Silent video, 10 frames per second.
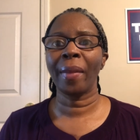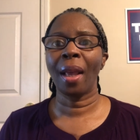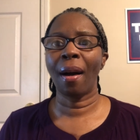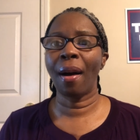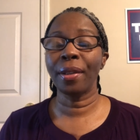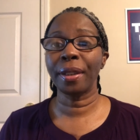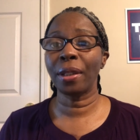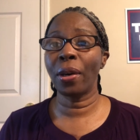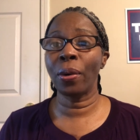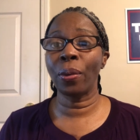
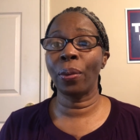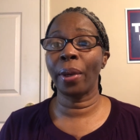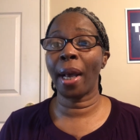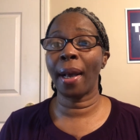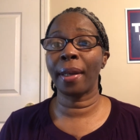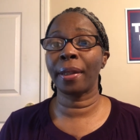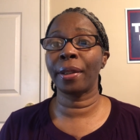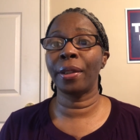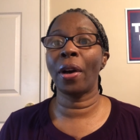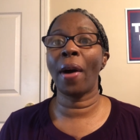also, what I,
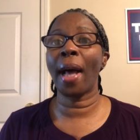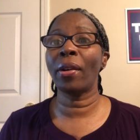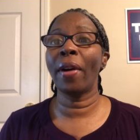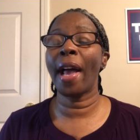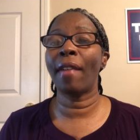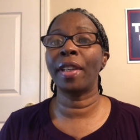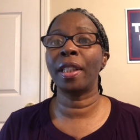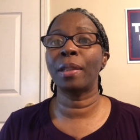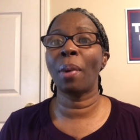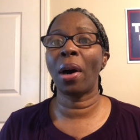you know, I don't have any
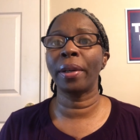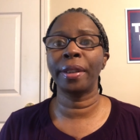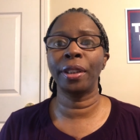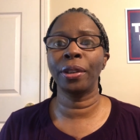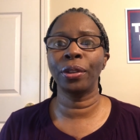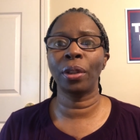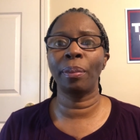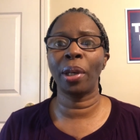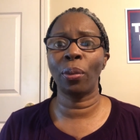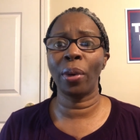small children,
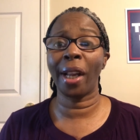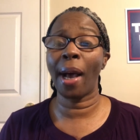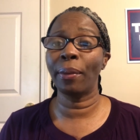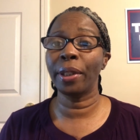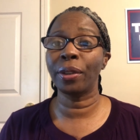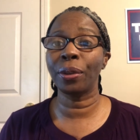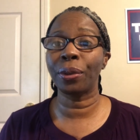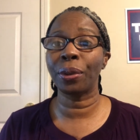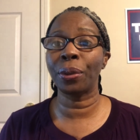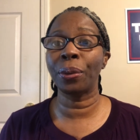but what I would do
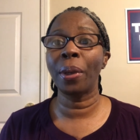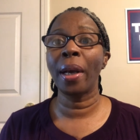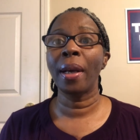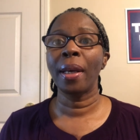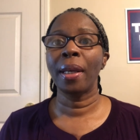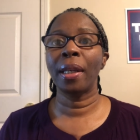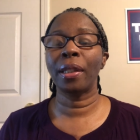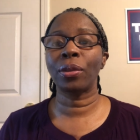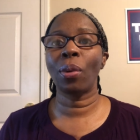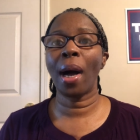too
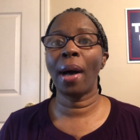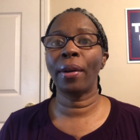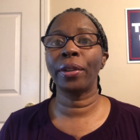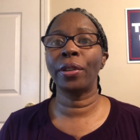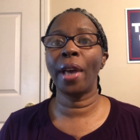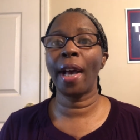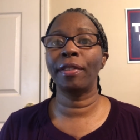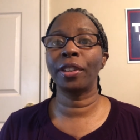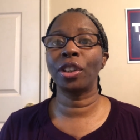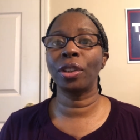is while you have
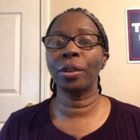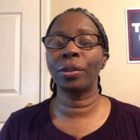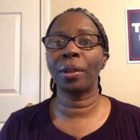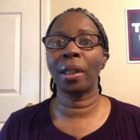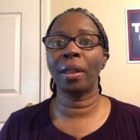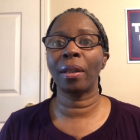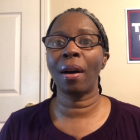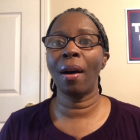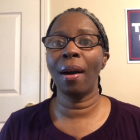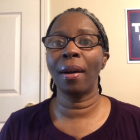your children in the
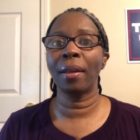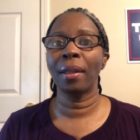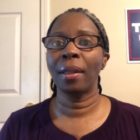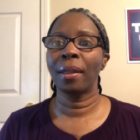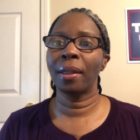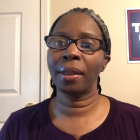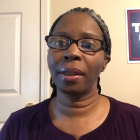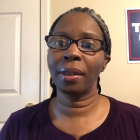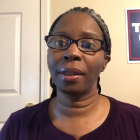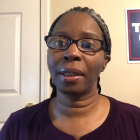car, listen
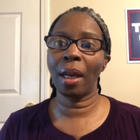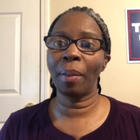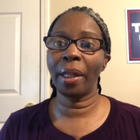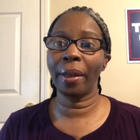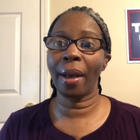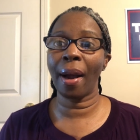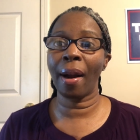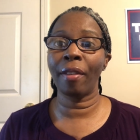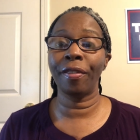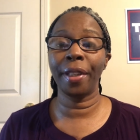to some of
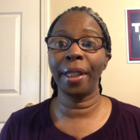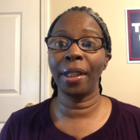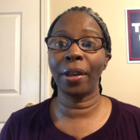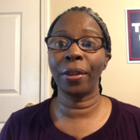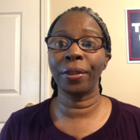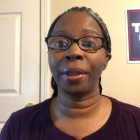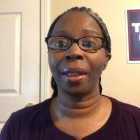our videos.